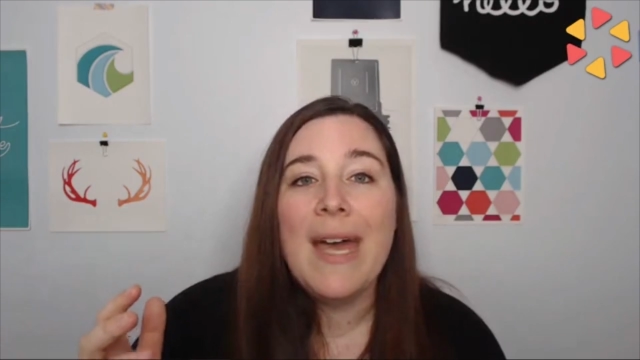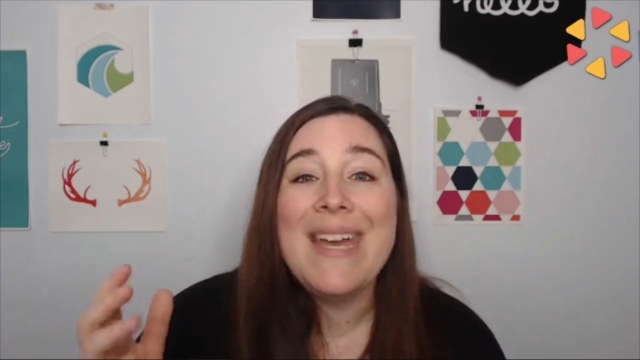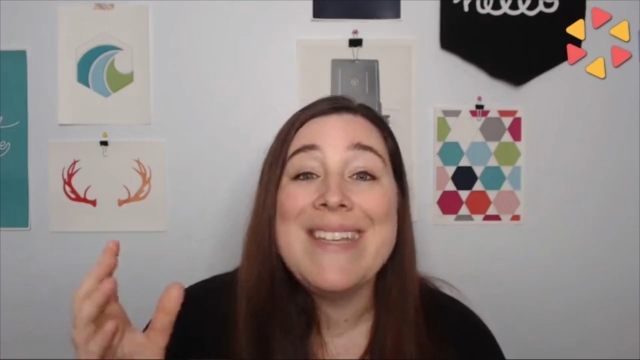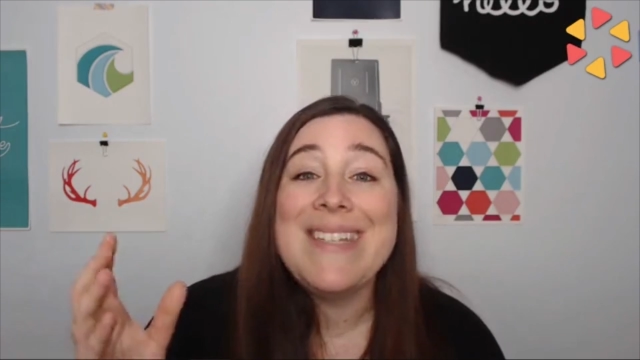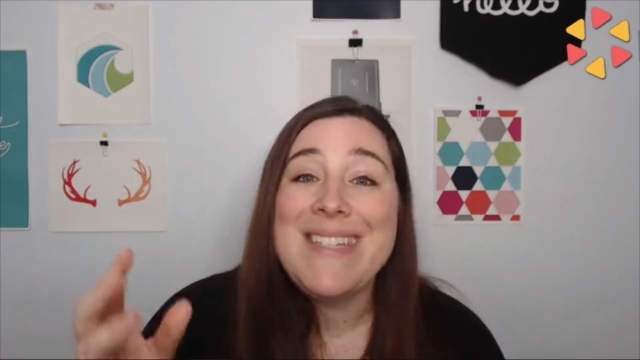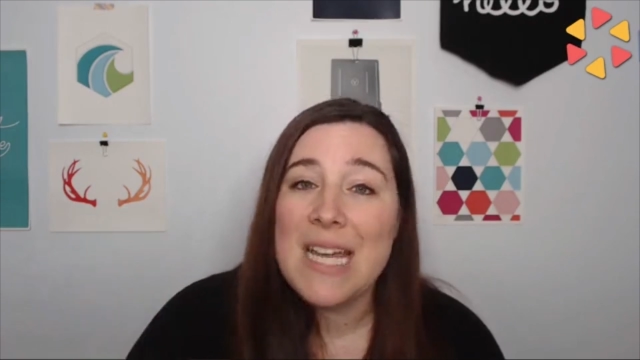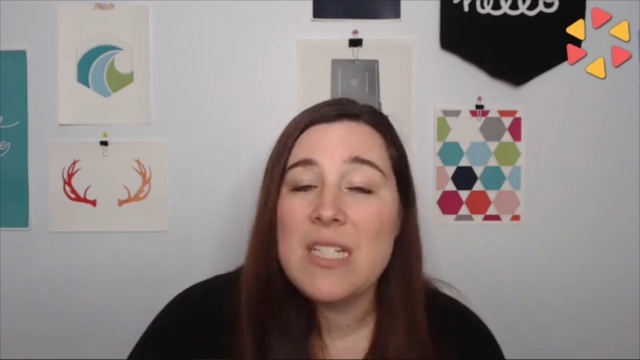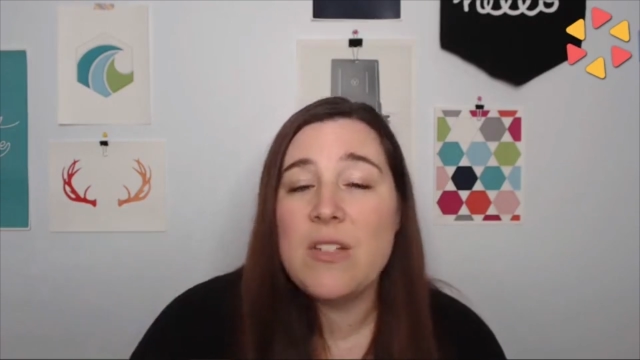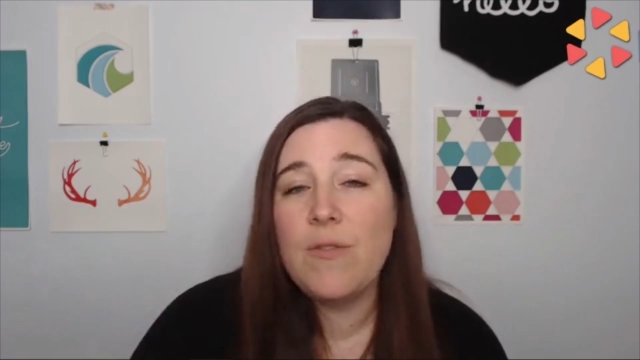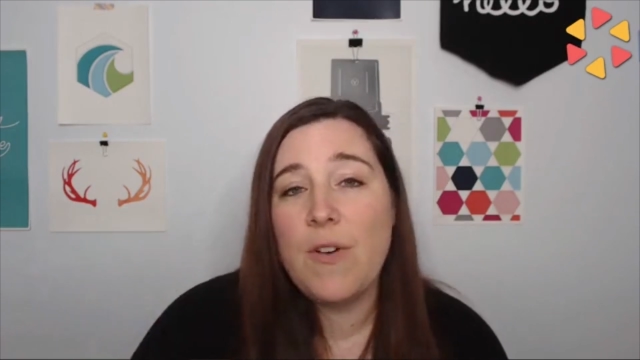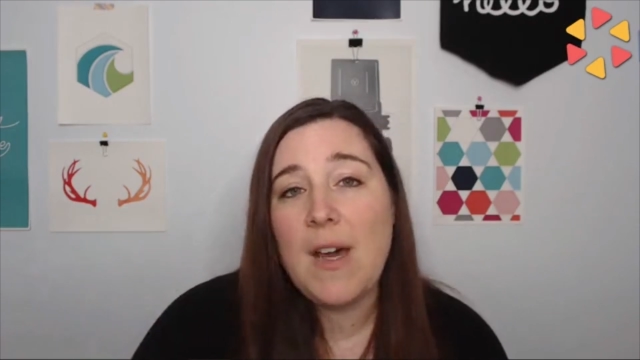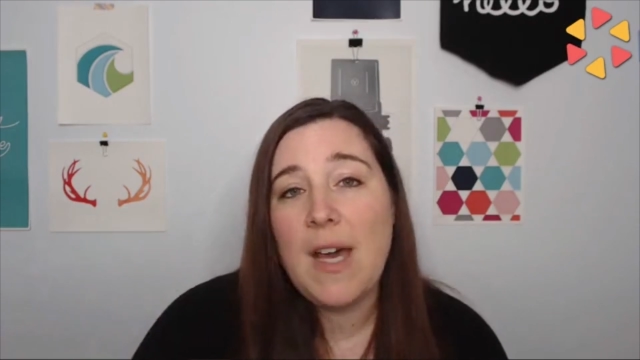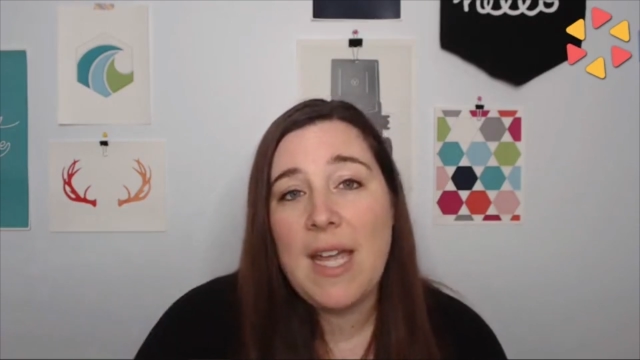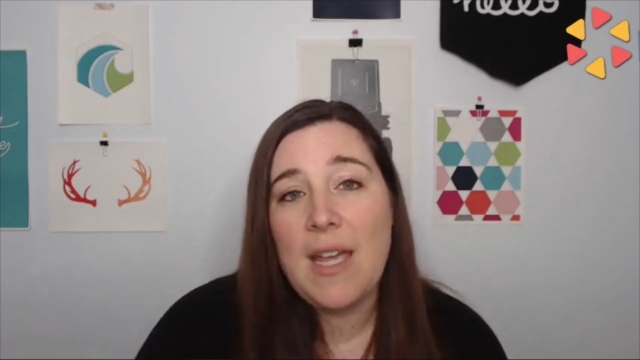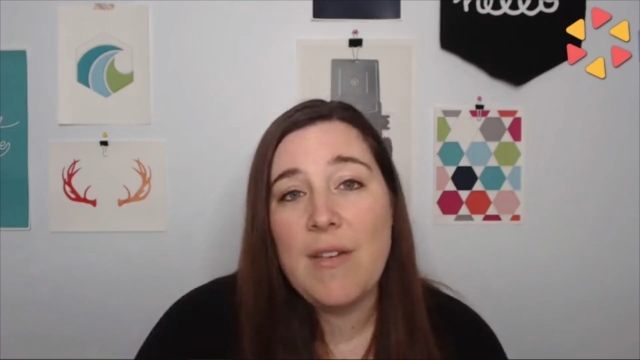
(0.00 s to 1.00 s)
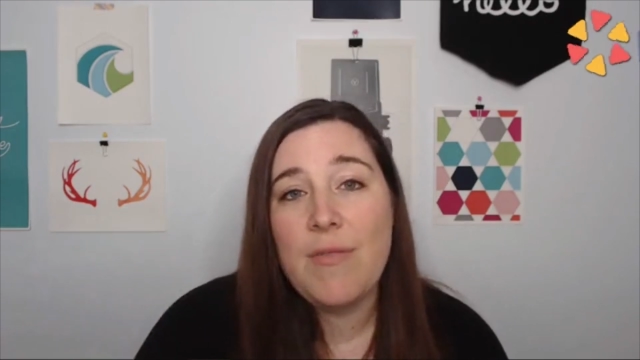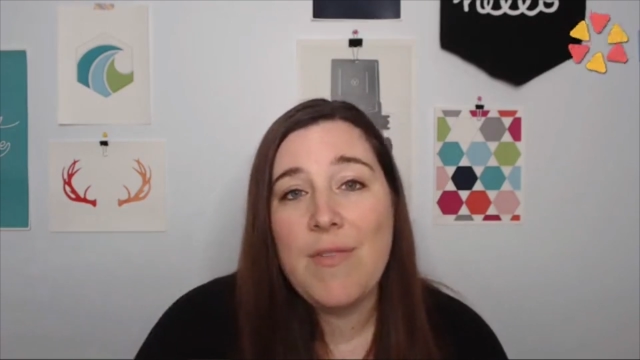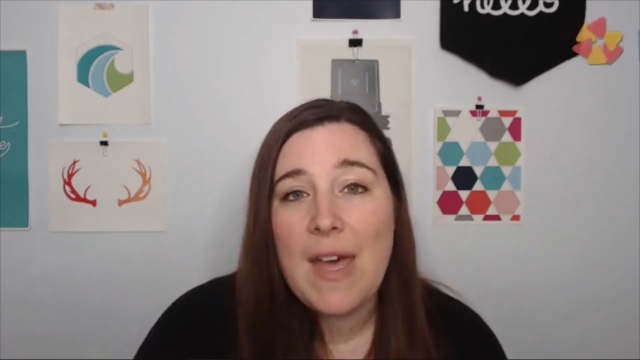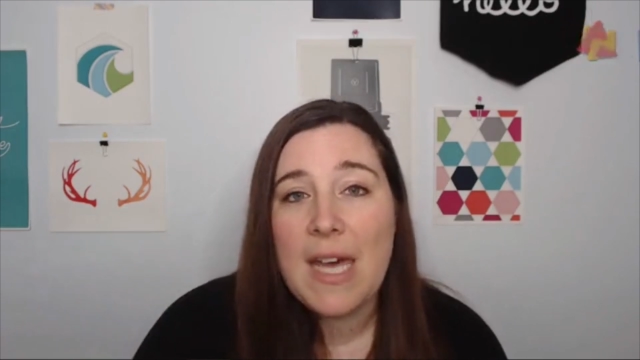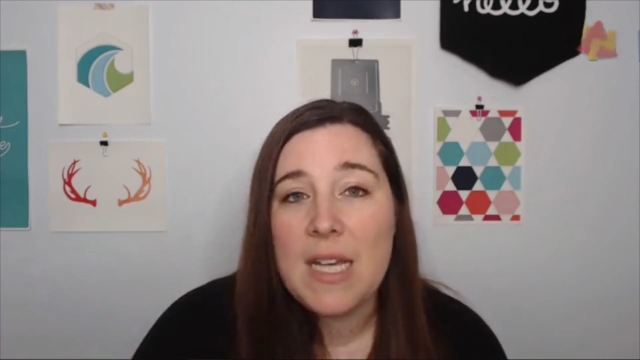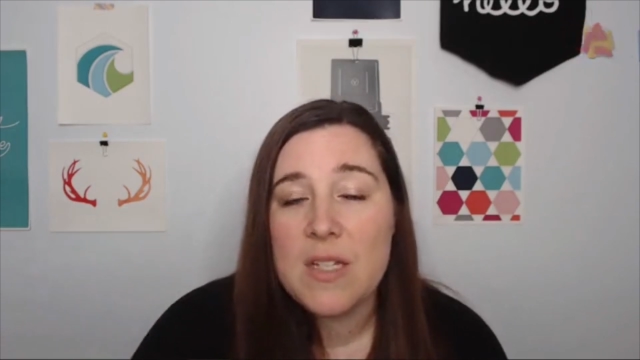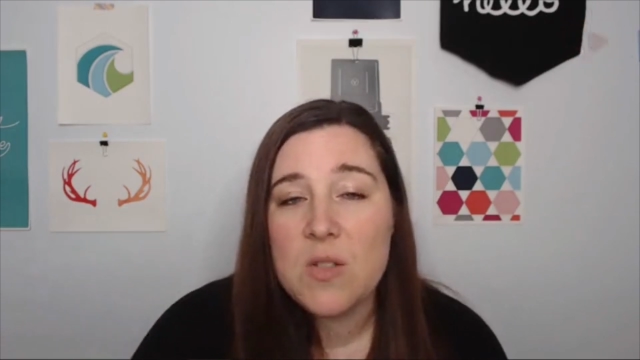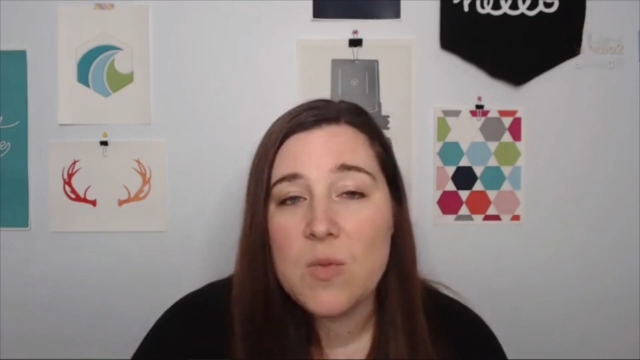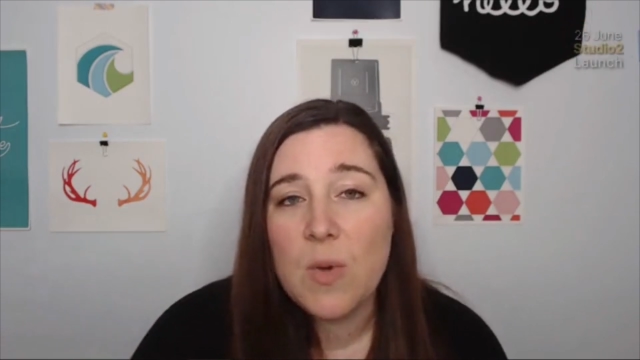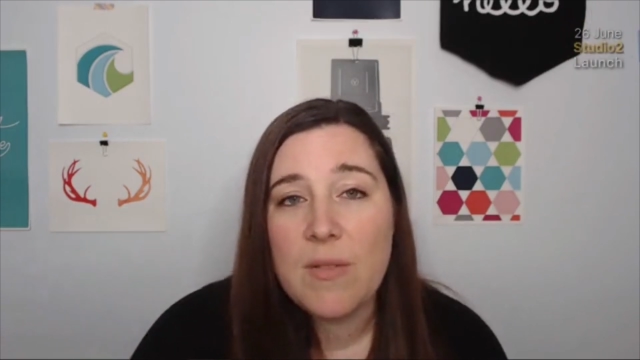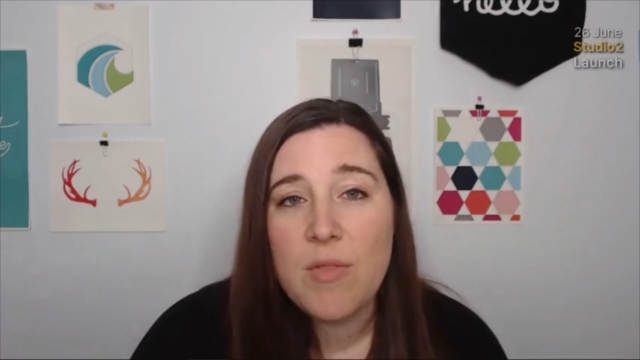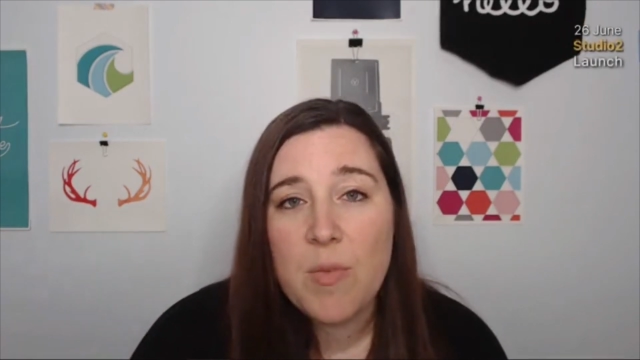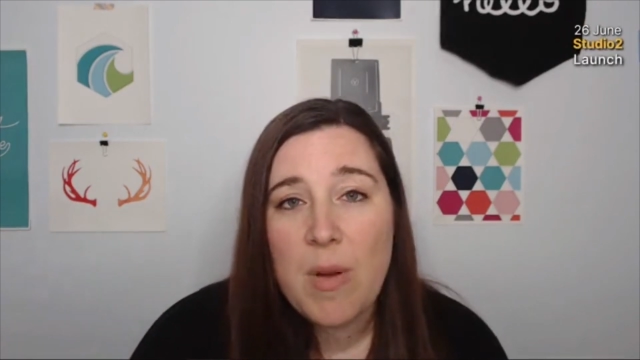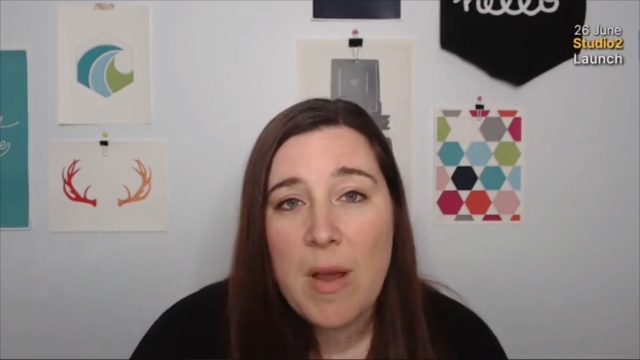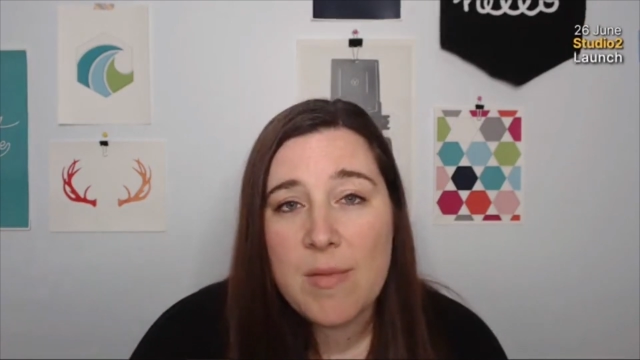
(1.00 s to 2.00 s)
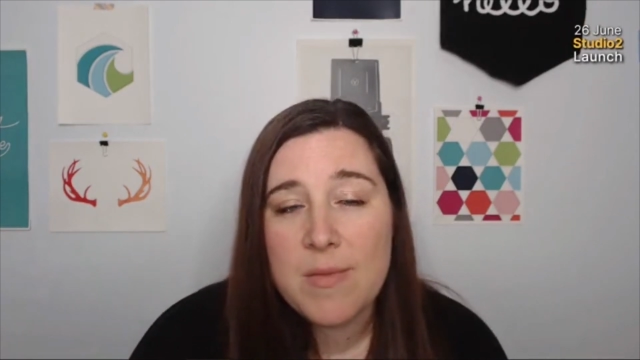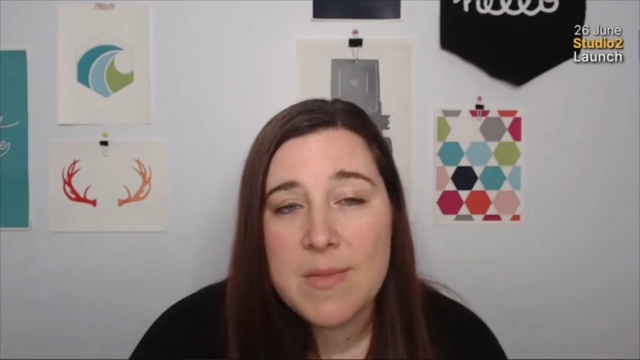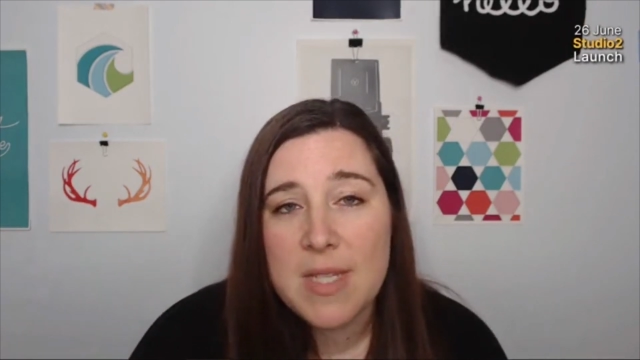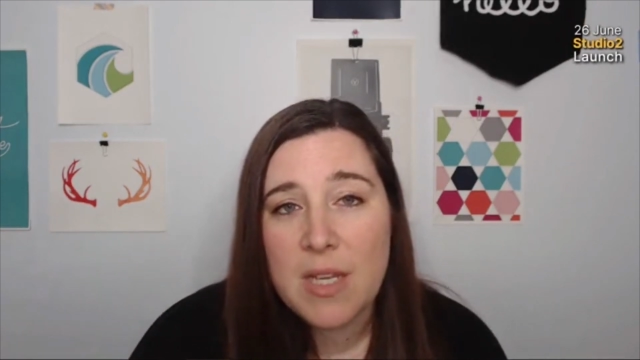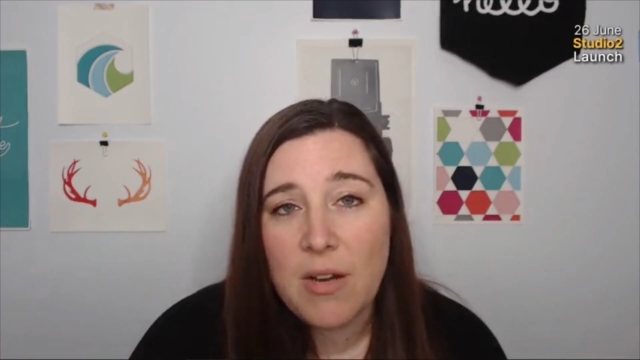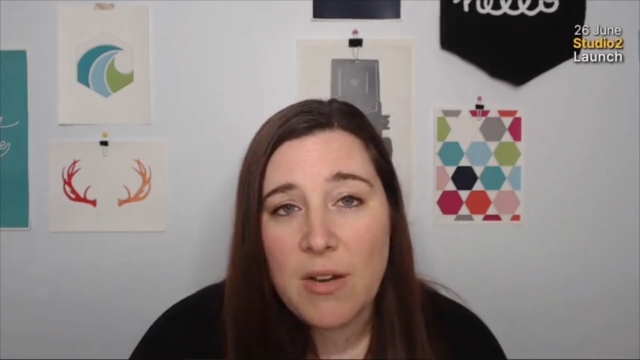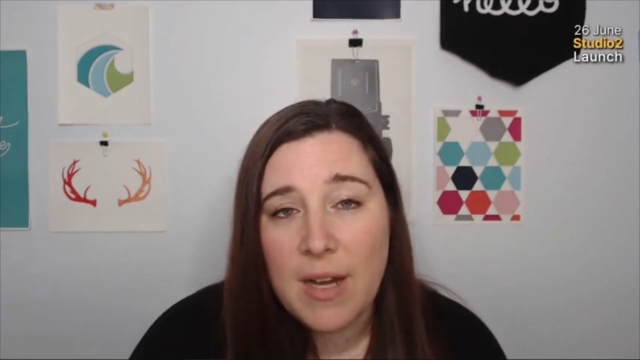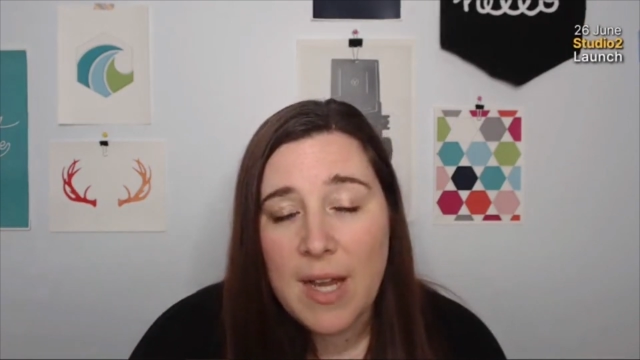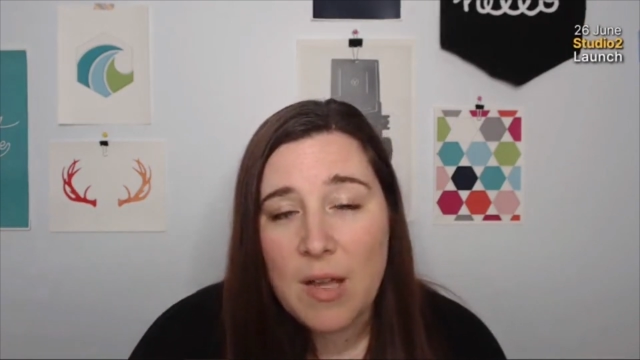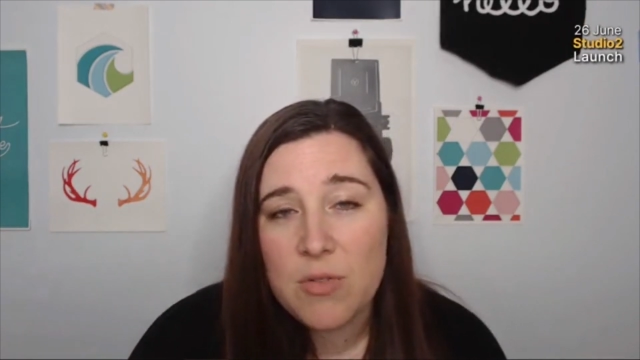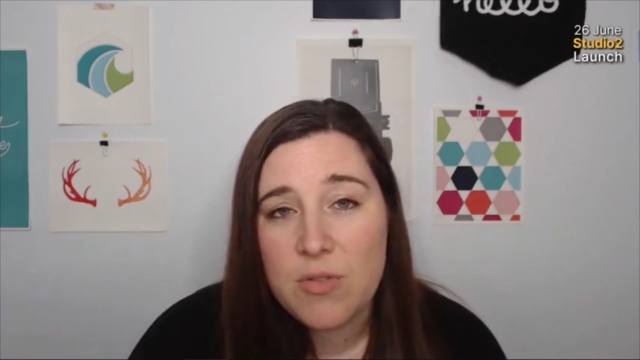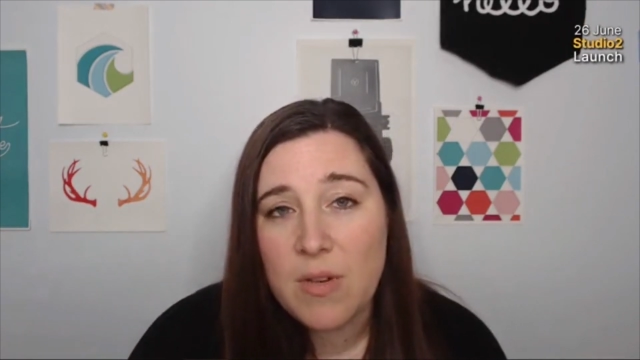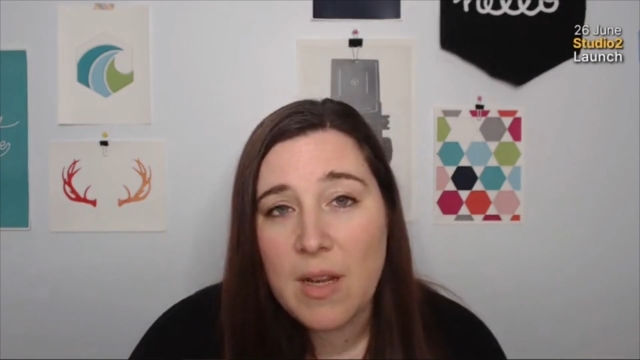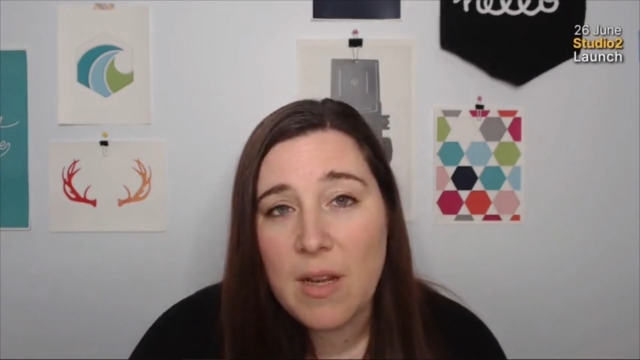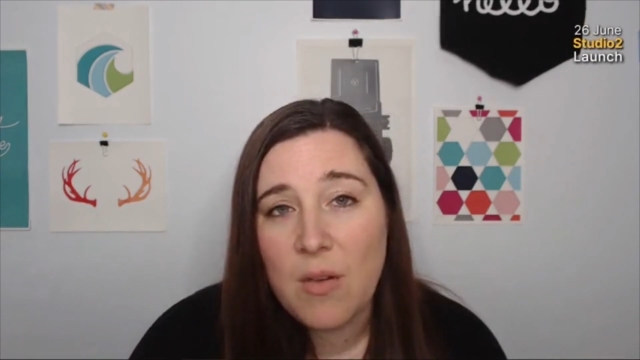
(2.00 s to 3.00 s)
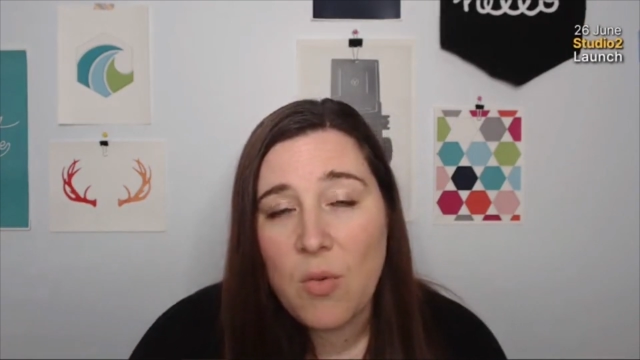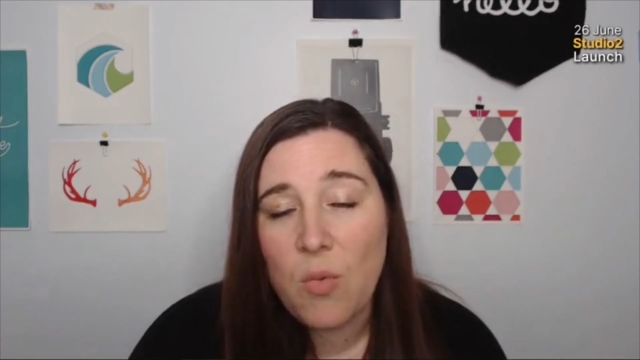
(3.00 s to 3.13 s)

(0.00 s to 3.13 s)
identify if that is one of the problems that you're encountering